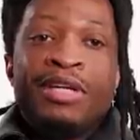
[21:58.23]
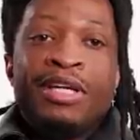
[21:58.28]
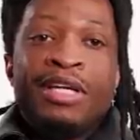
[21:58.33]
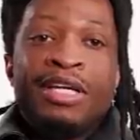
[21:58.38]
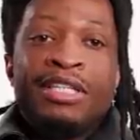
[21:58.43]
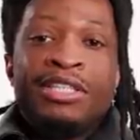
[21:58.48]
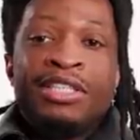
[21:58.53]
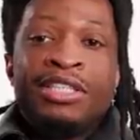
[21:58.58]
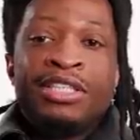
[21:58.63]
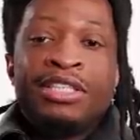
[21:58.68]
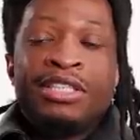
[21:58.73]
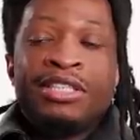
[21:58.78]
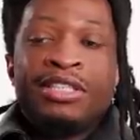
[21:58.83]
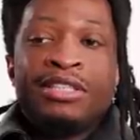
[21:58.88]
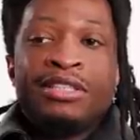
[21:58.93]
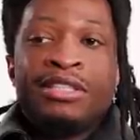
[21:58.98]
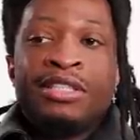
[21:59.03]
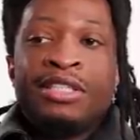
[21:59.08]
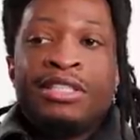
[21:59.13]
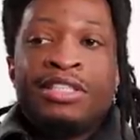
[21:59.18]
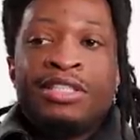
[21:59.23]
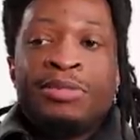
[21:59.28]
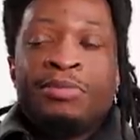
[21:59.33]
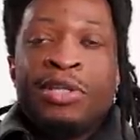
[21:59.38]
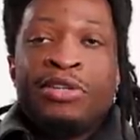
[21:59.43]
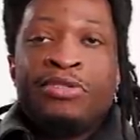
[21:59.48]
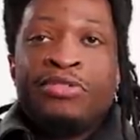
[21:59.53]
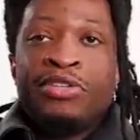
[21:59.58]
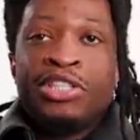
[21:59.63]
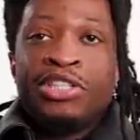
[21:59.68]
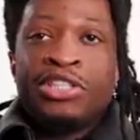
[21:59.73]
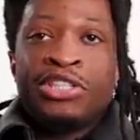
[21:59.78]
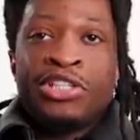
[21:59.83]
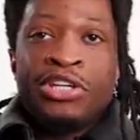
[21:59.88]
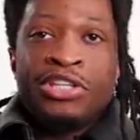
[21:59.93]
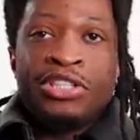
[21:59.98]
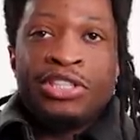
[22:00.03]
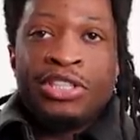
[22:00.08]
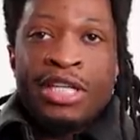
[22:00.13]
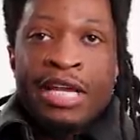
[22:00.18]
It's been
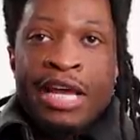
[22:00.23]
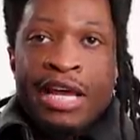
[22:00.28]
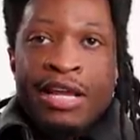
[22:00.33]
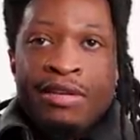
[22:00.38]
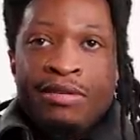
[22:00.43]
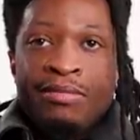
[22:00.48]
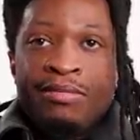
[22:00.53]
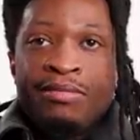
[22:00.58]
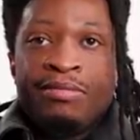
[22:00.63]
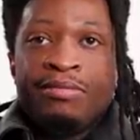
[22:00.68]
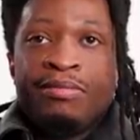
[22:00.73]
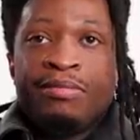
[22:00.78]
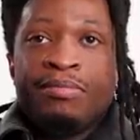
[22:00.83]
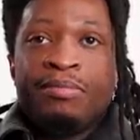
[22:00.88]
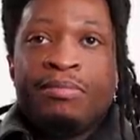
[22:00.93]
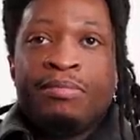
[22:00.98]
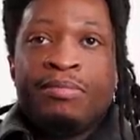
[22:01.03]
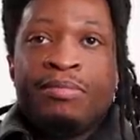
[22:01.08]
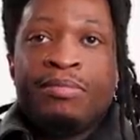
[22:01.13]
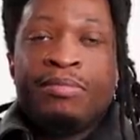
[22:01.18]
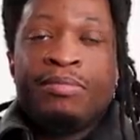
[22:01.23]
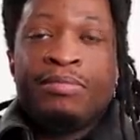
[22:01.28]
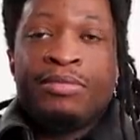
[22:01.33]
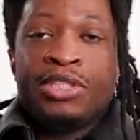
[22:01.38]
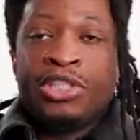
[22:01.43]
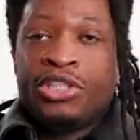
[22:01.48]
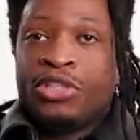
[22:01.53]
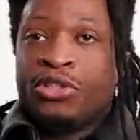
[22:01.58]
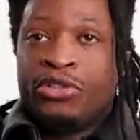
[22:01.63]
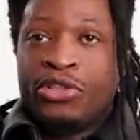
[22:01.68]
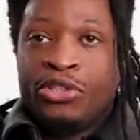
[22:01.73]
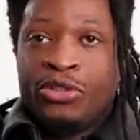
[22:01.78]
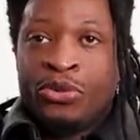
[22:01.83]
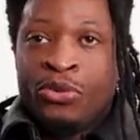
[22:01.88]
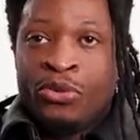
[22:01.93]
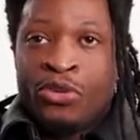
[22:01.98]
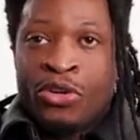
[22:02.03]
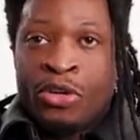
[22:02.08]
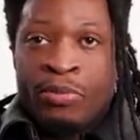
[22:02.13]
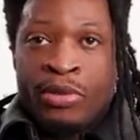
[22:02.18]
researched that children who
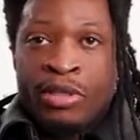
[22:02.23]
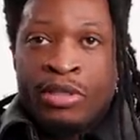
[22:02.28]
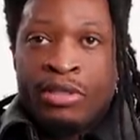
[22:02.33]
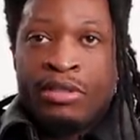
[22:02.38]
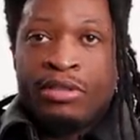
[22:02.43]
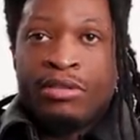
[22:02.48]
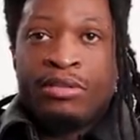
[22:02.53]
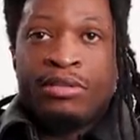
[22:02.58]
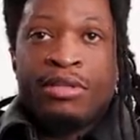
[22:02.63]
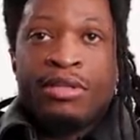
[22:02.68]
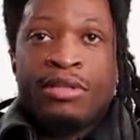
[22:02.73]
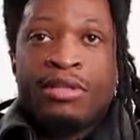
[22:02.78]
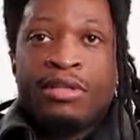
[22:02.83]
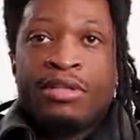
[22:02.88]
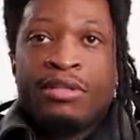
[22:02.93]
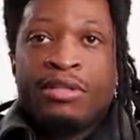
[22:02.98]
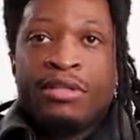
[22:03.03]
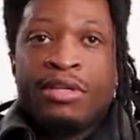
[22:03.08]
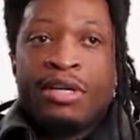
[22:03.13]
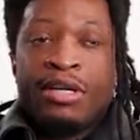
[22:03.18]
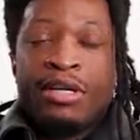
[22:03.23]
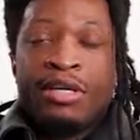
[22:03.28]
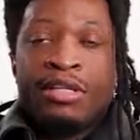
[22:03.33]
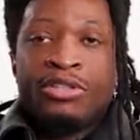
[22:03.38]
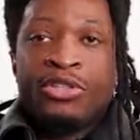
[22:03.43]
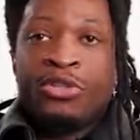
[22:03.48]
grew up in a